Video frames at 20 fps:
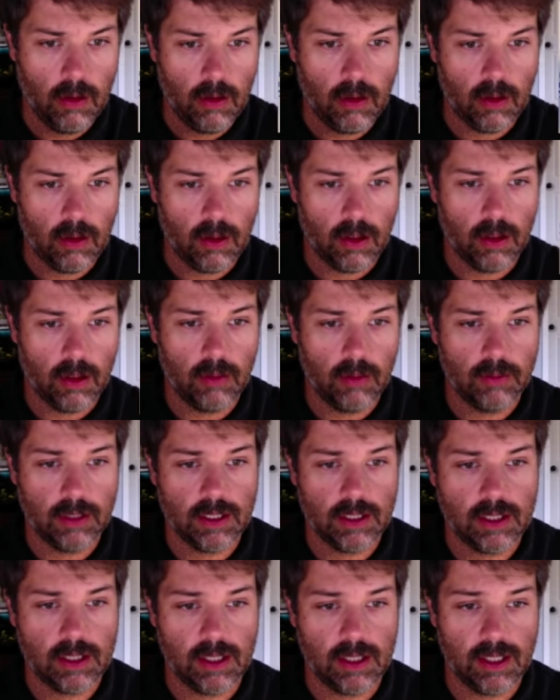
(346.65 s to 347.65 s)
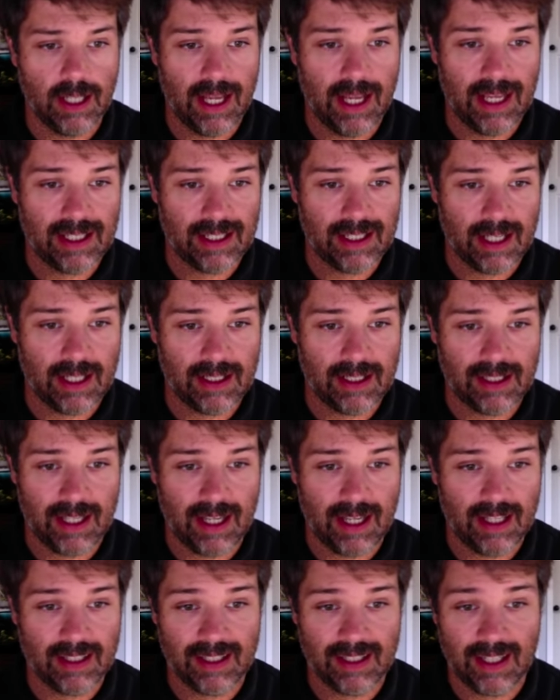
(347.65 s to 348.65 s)
Let's see, an excise
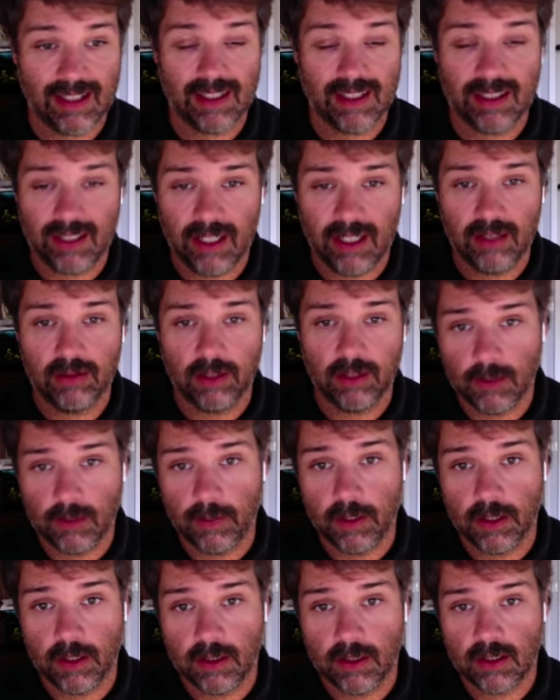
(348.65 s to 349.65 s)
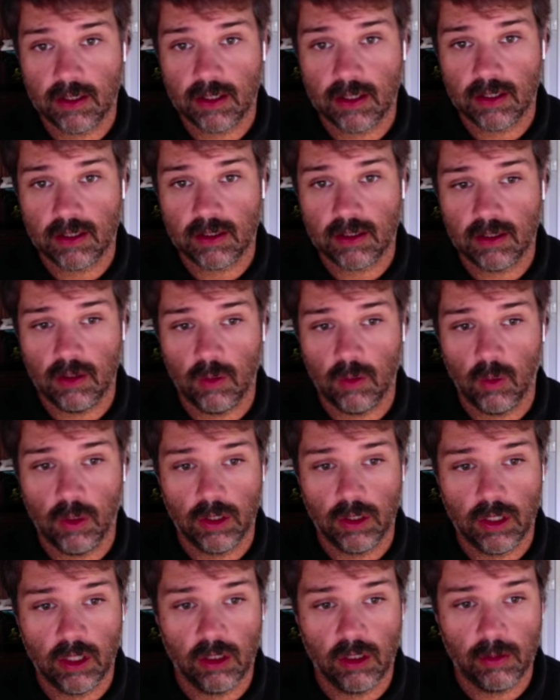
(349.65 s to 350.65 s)
tax, that's a seller expense. That's
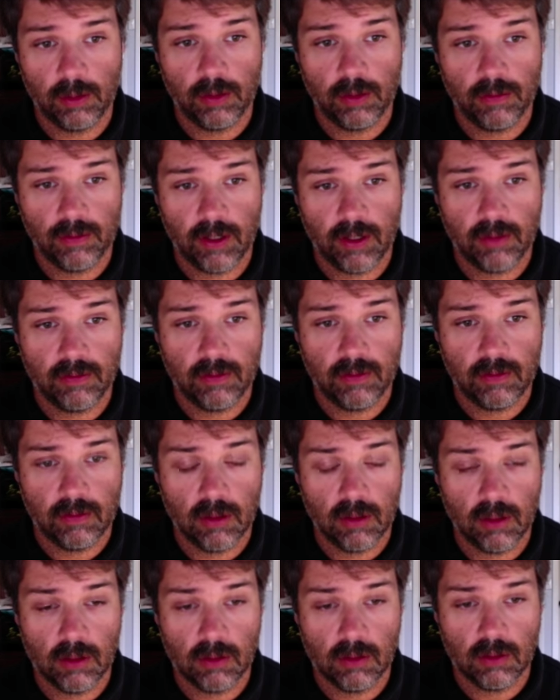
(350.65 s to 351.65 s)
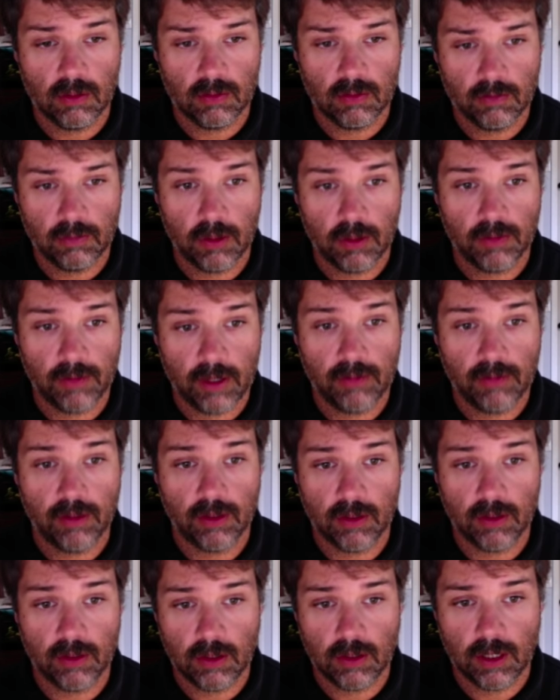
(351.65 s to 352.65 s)
$1 per
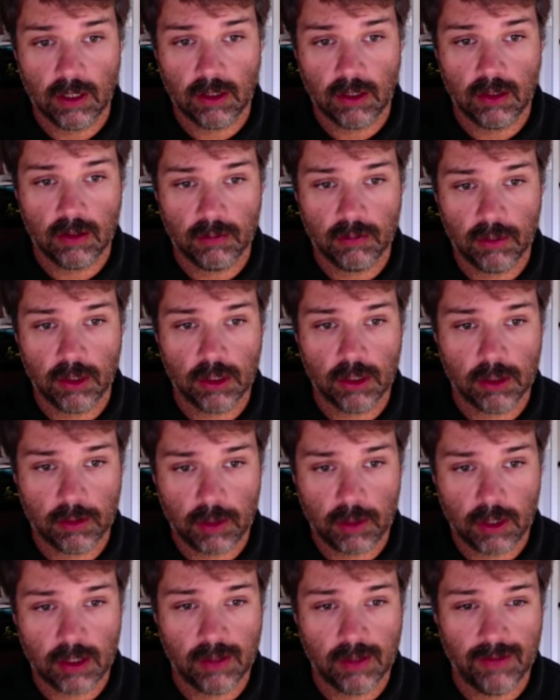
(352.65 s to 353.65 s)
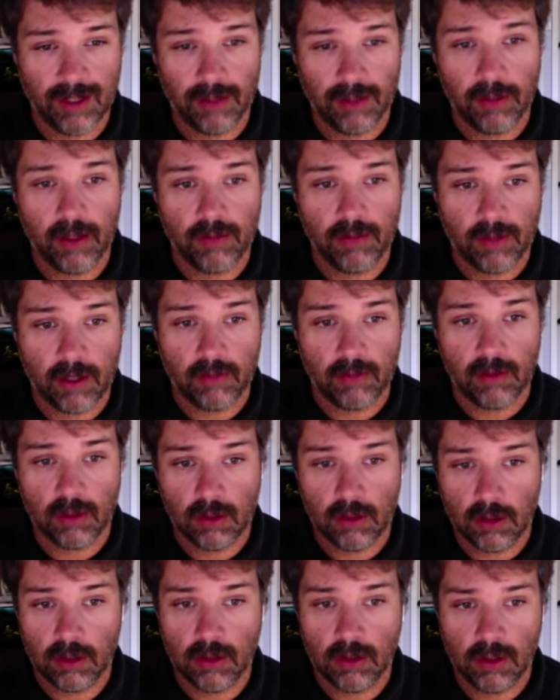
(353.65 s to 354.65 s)
500. Take the purchase price divided by
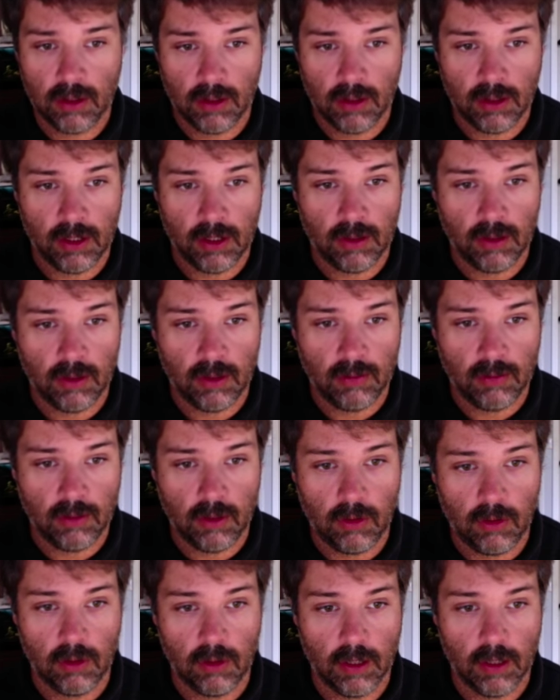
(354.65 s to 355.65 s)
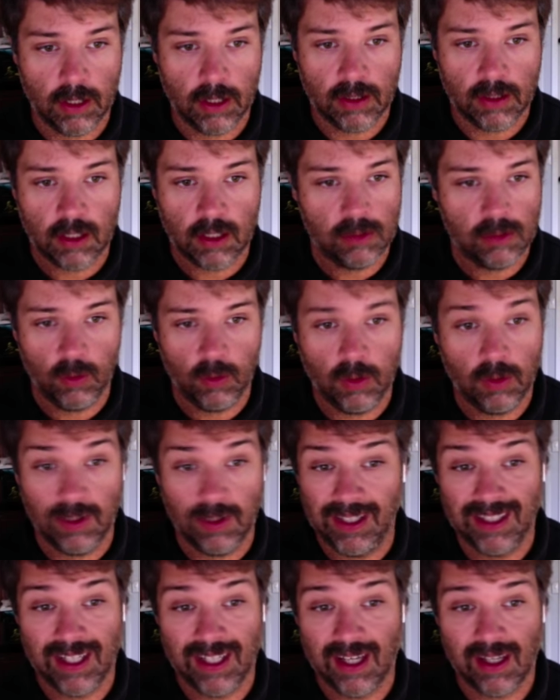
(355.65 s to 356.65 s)
500, and that'll give you your excise. But we don't need
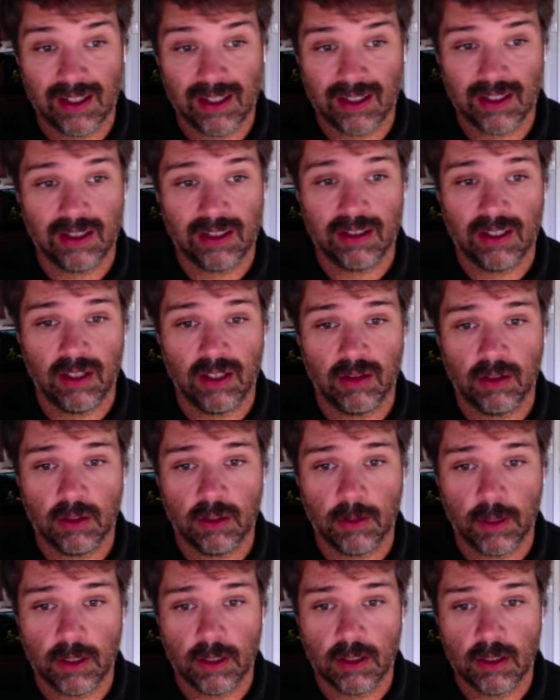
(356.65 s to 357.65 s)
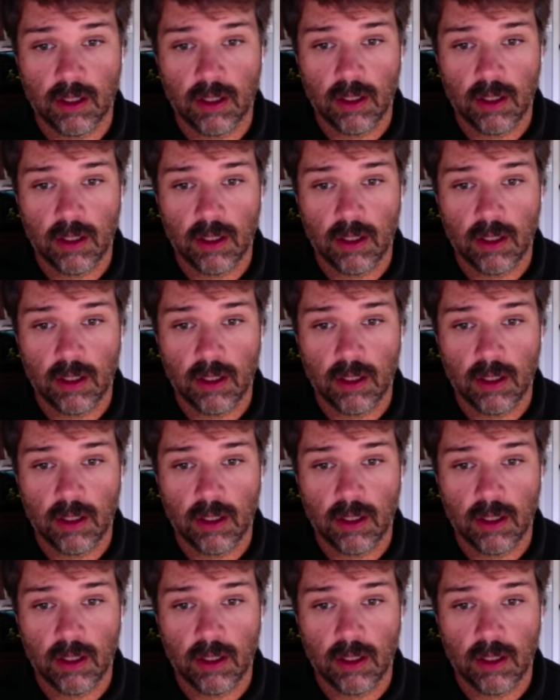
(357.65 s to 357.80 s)
that because that's a seller expense.